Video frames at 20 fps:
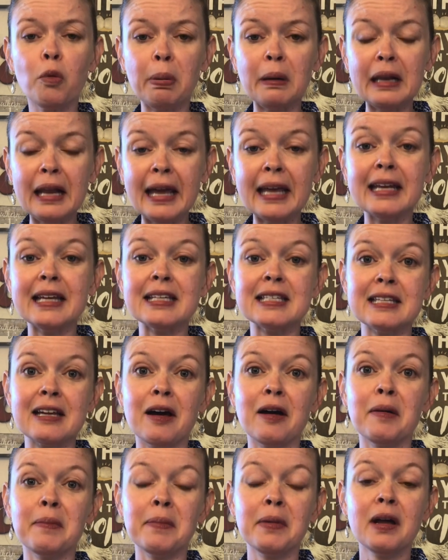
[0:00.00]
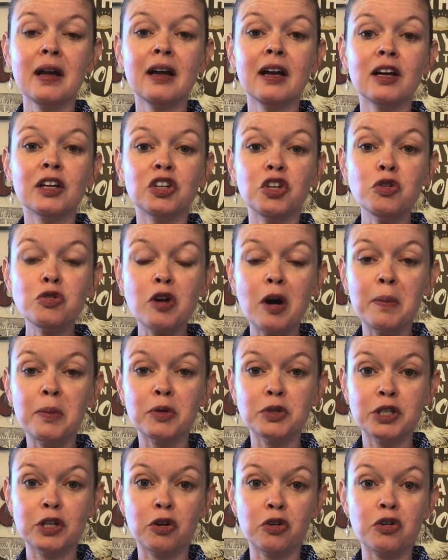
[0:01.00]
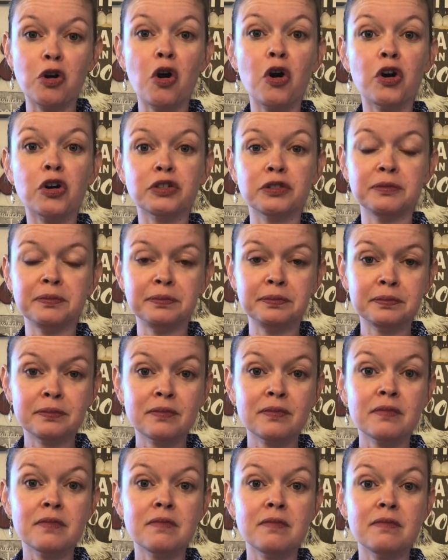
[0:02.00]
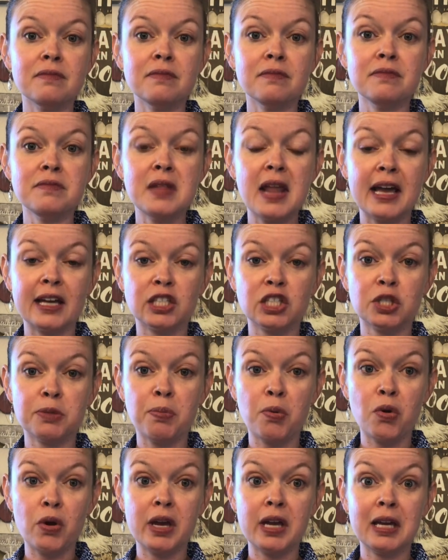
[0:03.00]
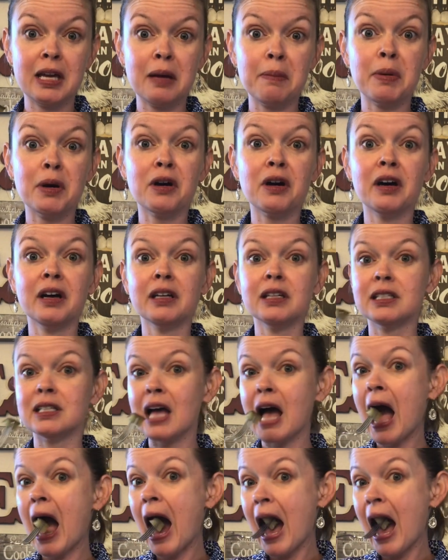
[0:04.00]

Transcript: planting some cucumbers in our garden next spring, because